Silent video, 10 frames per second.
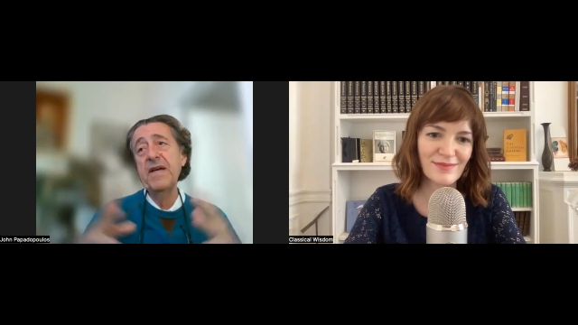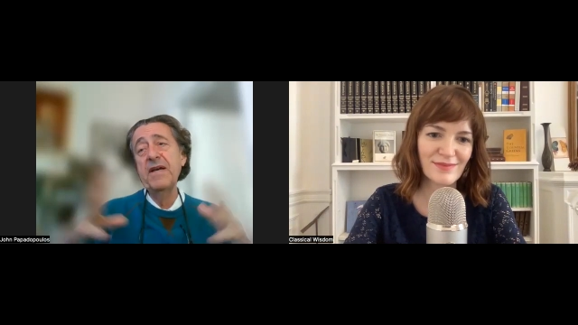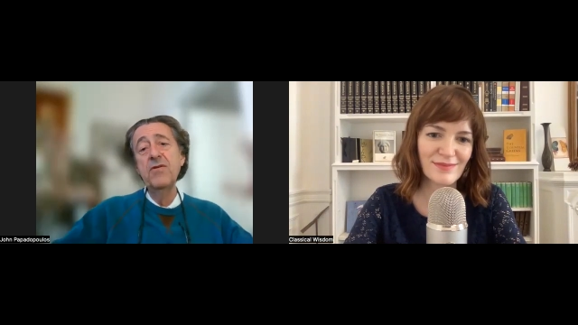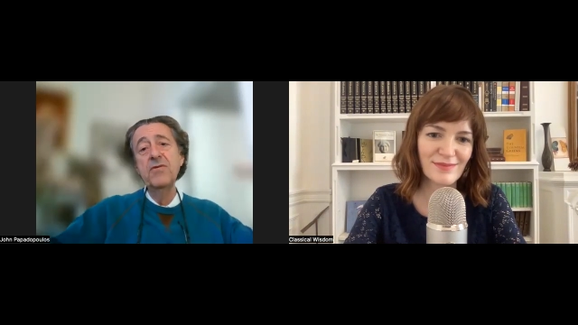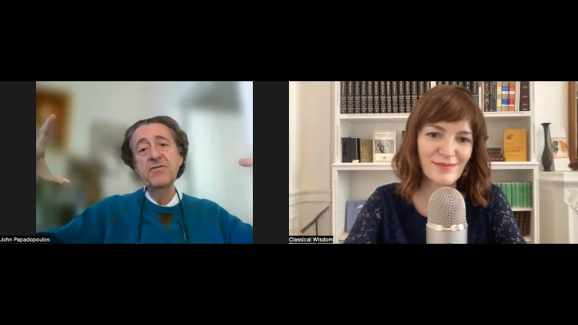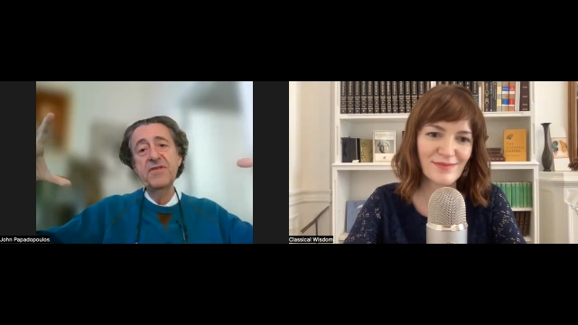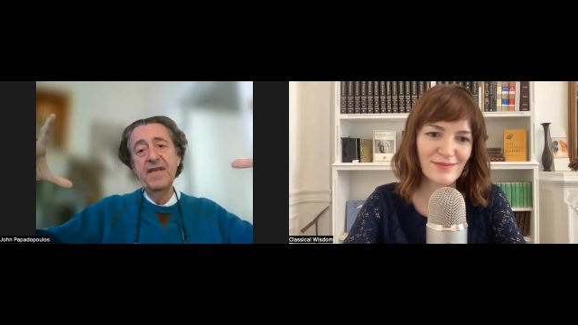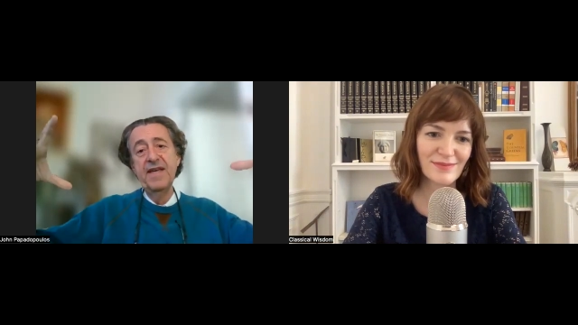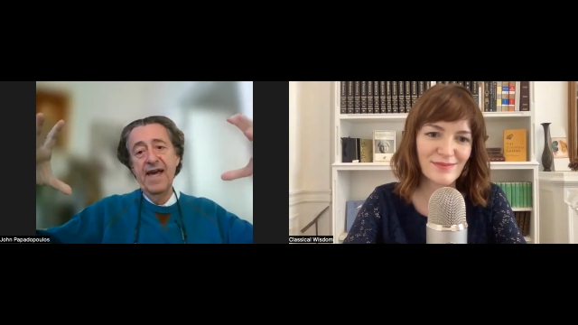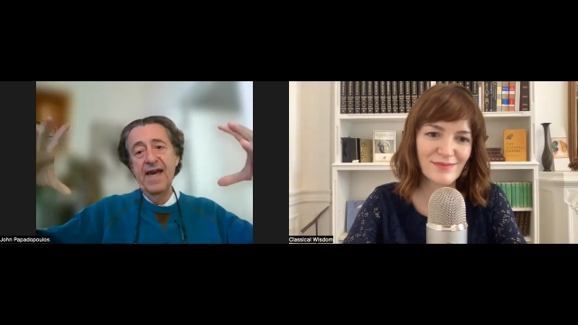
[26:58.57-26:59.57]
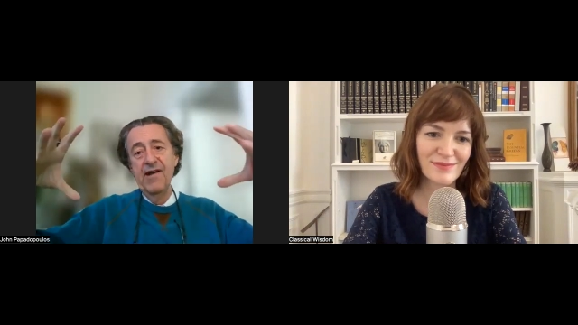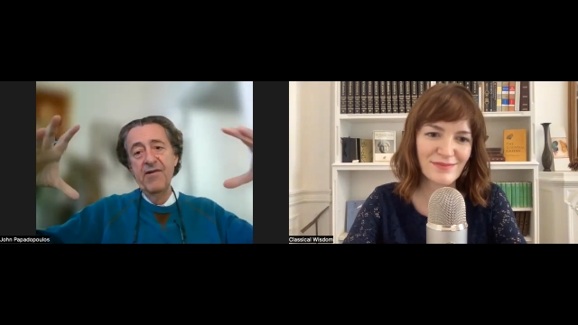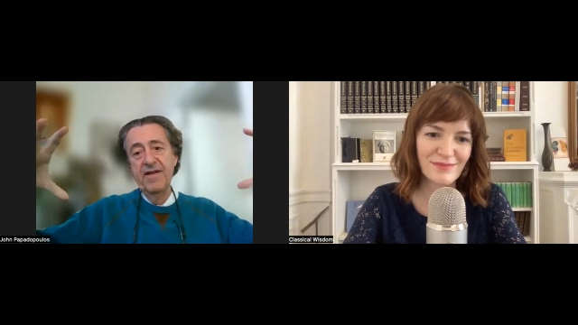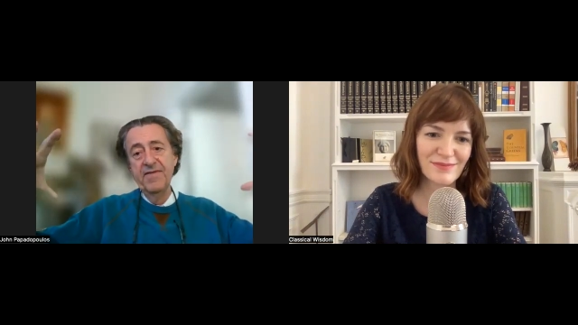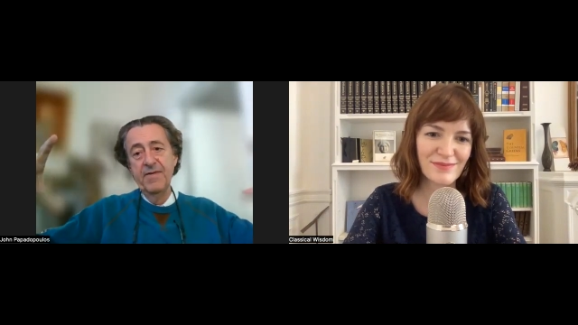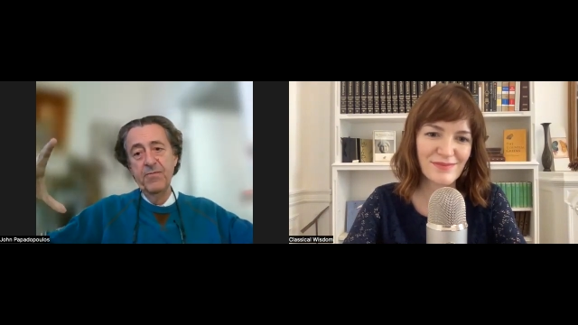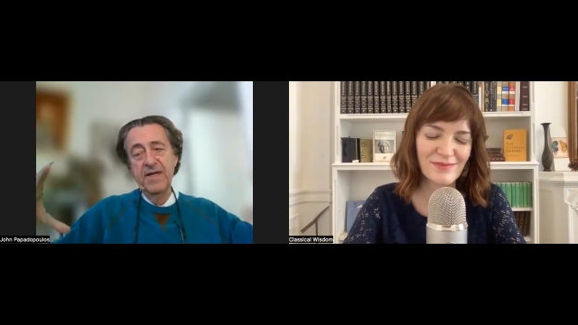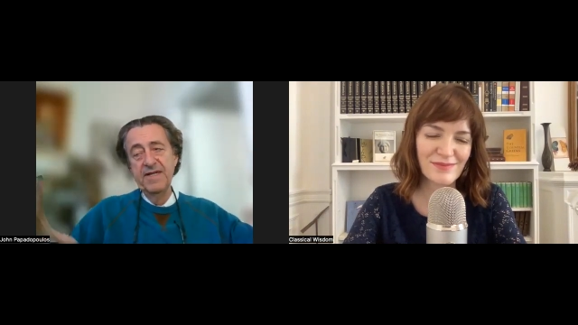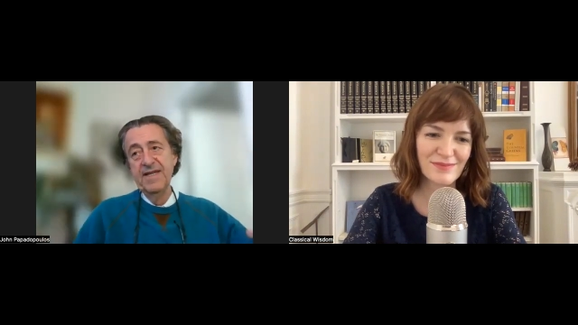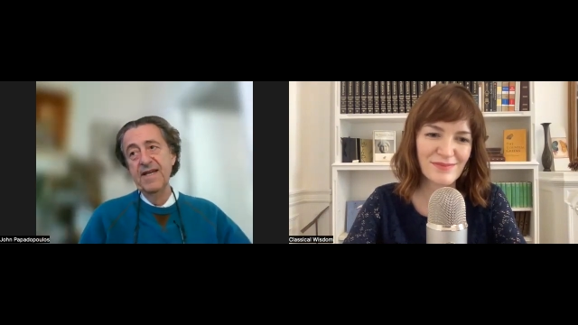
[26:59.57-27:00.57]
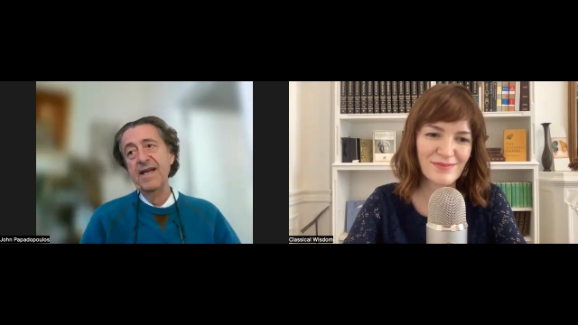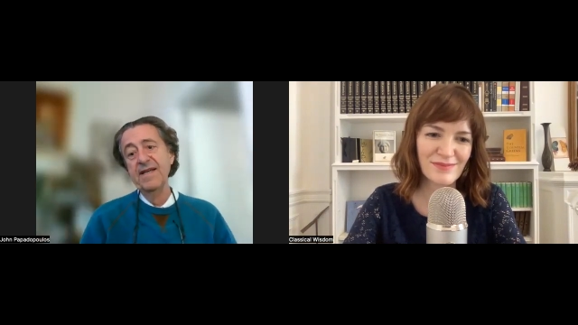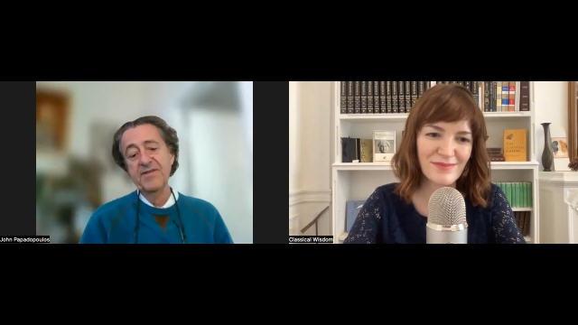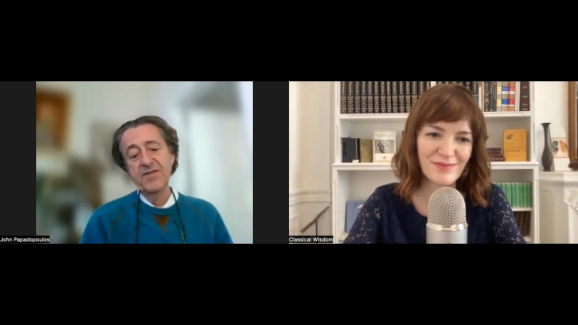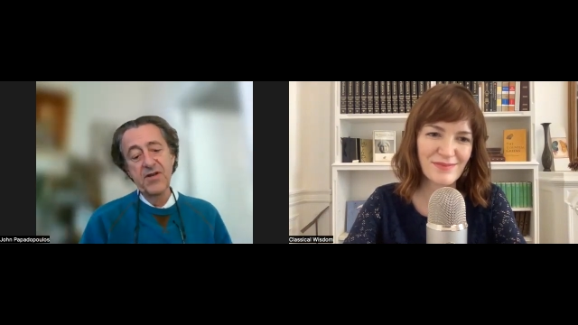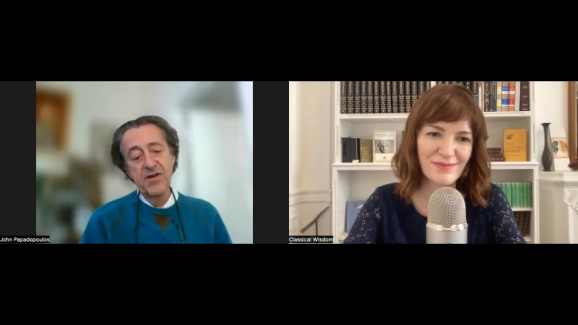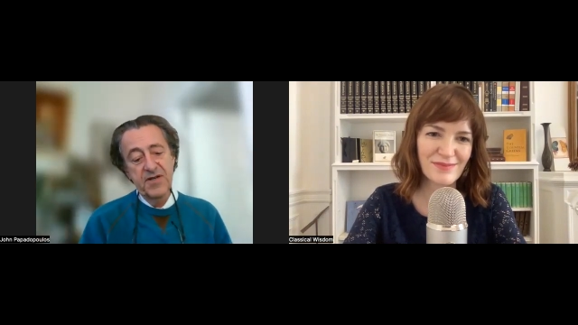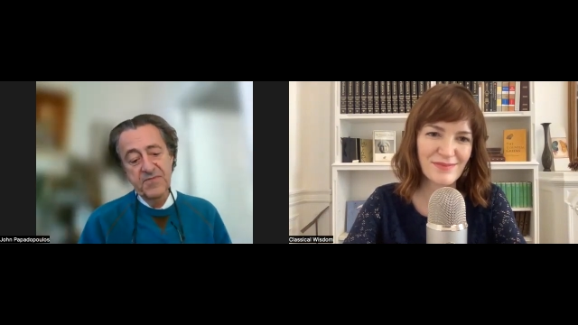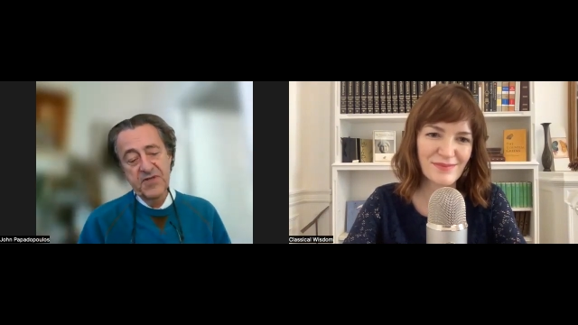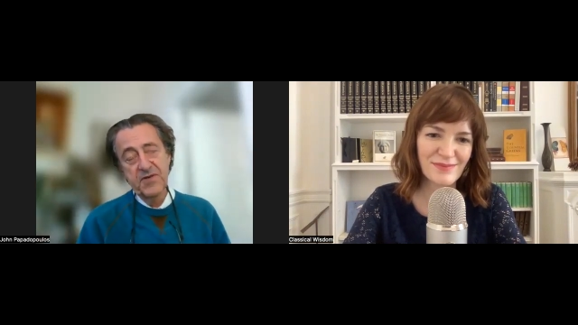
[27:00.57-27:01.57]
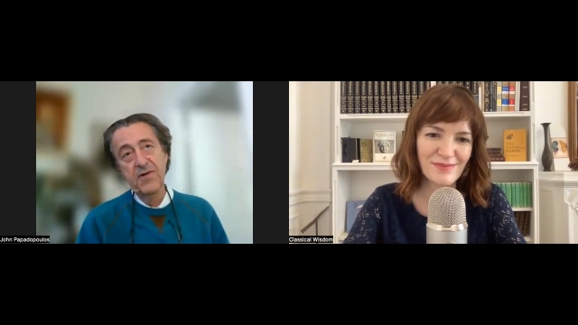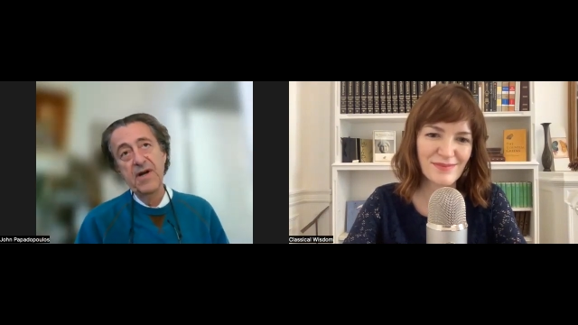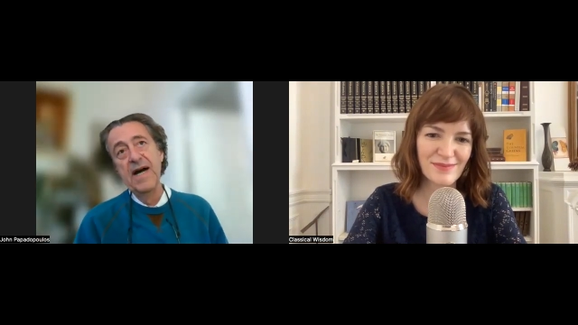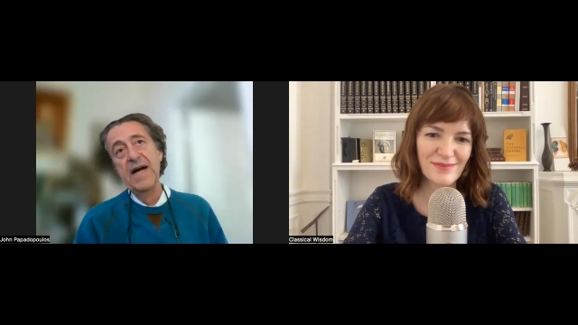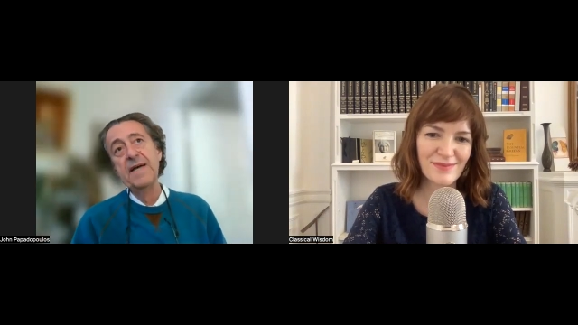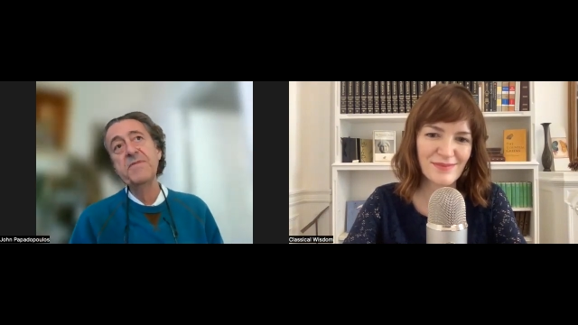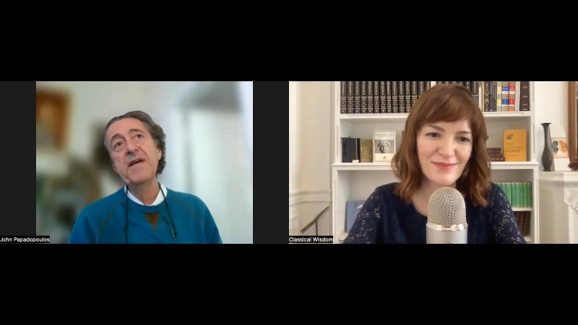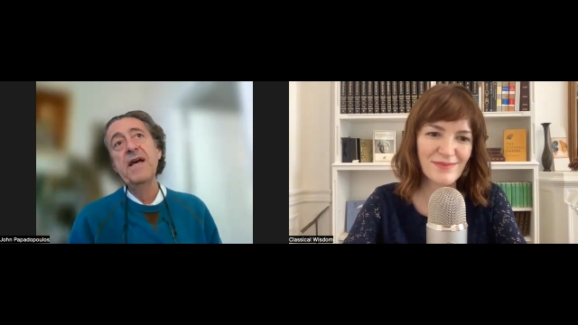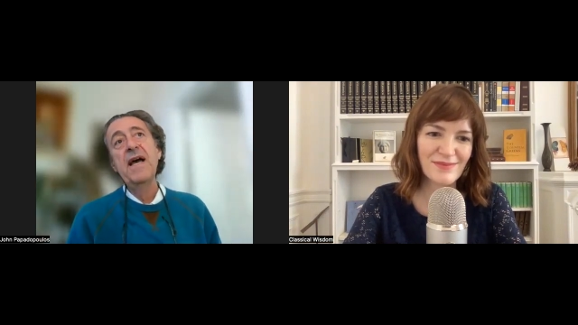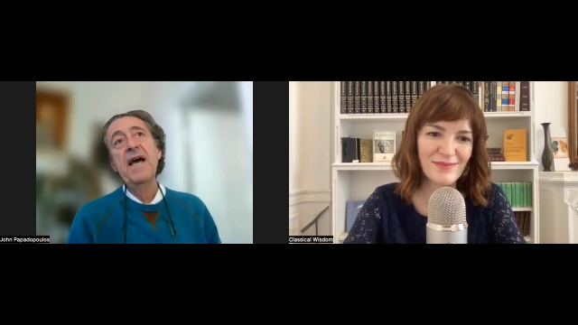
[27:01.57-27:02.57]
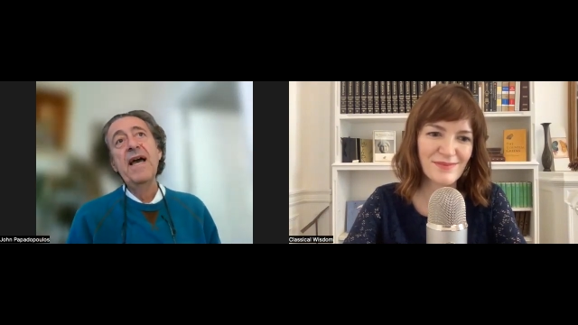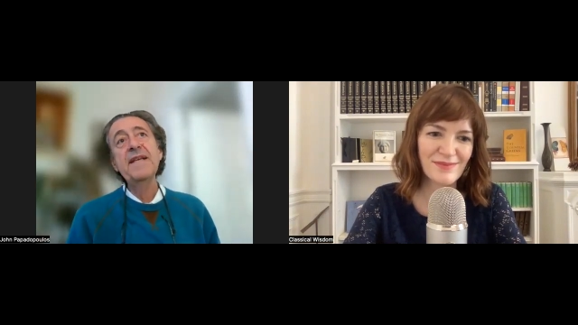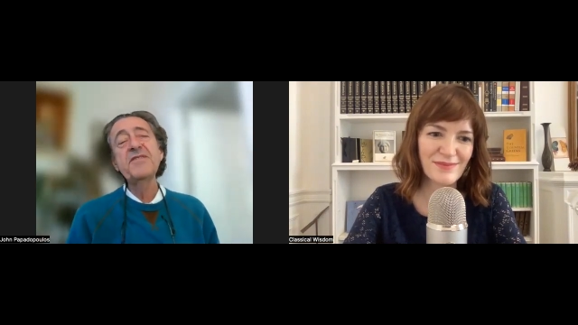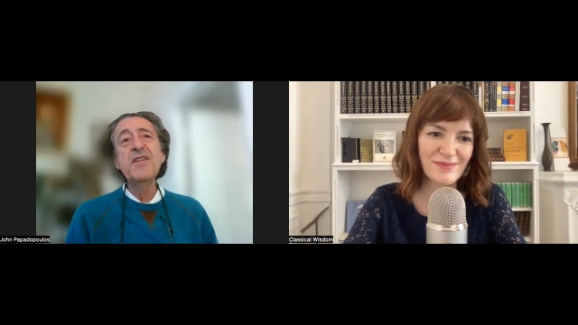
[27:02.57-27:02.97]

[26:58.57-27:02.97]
Speaker 1: because the area that we're digging is circumscribed, it's